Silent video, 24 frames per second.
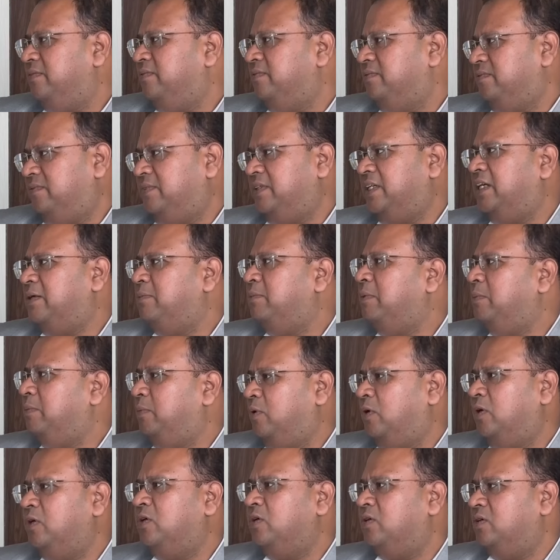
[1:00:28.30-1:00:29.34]
They can be
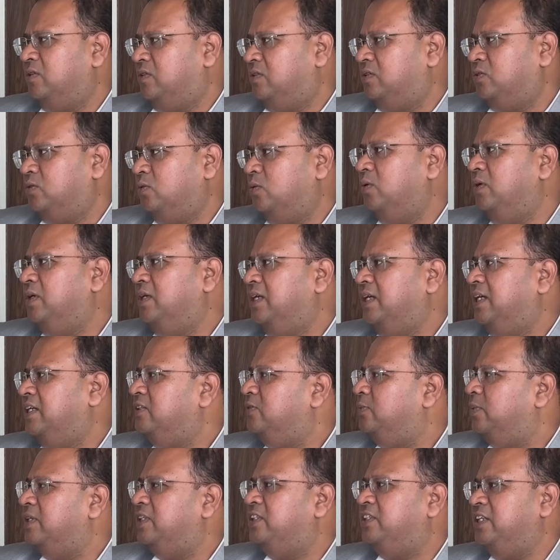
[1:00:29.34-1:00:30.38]
bought or sold as
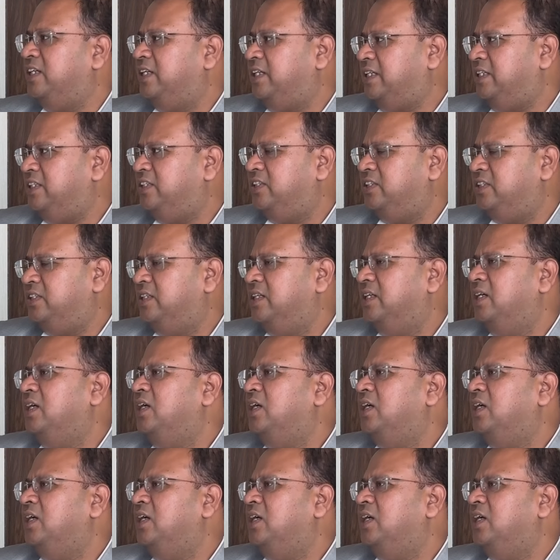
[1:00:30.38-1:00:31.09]
one share each.